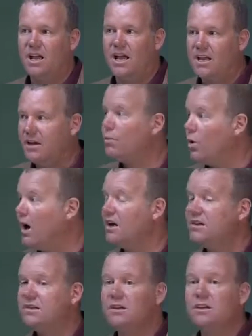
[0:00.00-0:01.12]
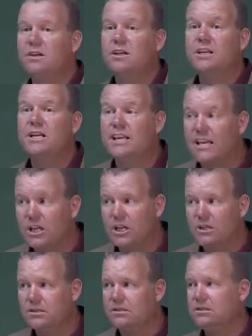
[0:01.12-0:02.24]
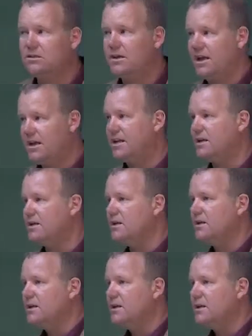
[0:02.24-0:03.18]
And it was killed and eaten.